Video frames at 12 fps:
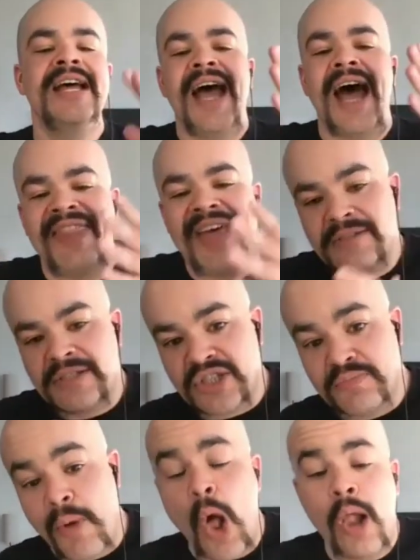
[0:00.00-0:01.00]
And that
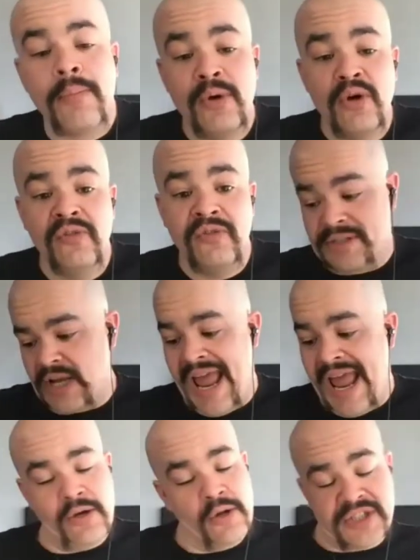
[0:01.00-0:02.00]
small move, is
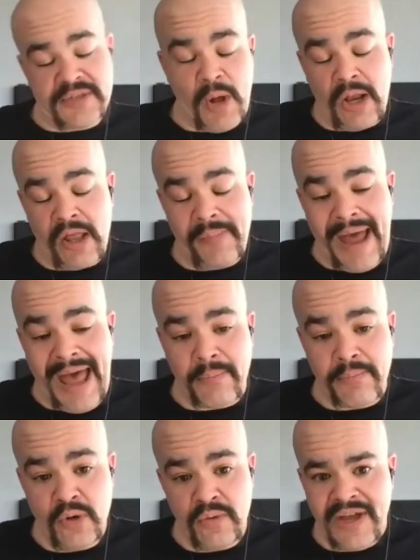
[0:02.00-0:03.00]
hand on the small of the back
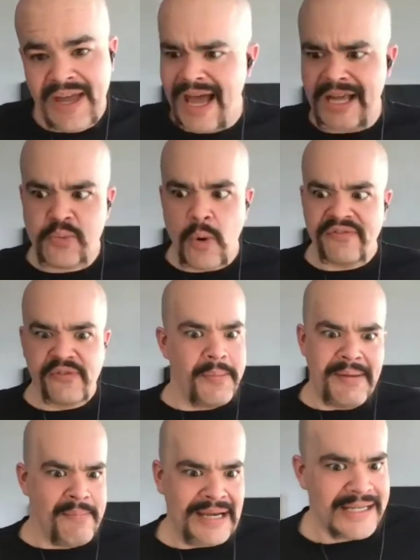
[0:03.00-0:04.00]
move, has worked for
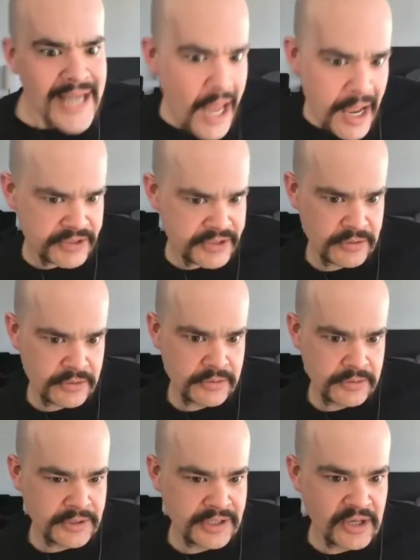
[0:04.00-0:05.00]
me many times.
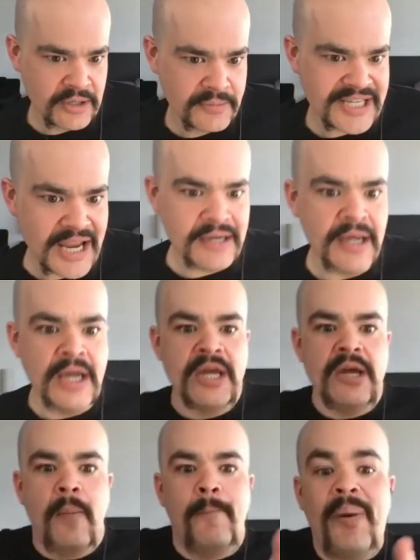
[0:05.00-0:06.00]
You know what I'm saying?
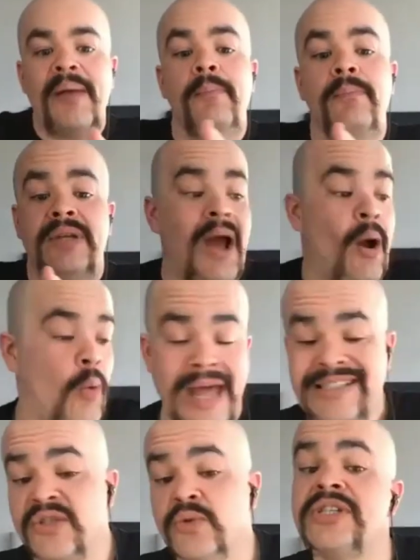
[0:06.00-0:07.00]
But now,
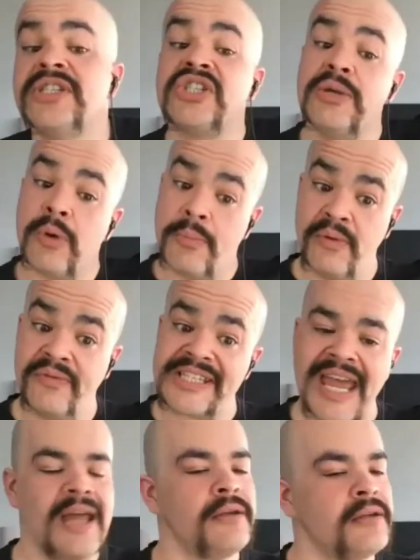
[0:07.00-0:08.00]
as soon as she removed his
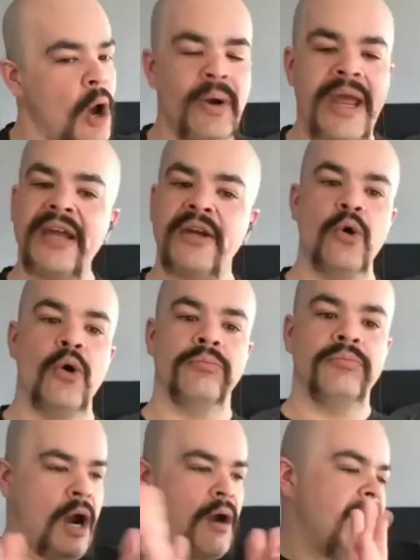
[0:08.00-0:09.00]
hand, okay,
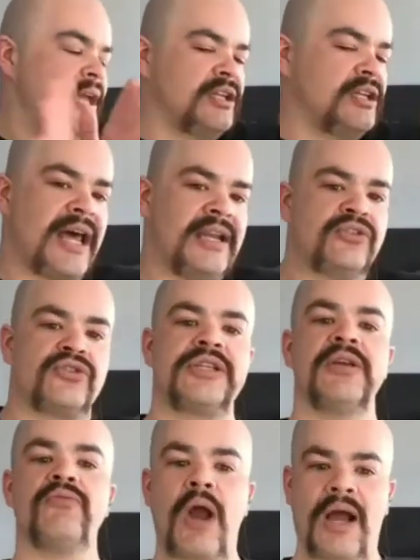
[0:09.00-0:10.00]
cool. All right, you're not
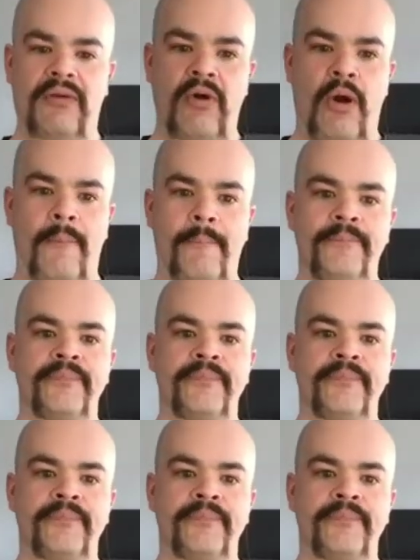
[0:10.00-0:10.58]
interested, rock and roll.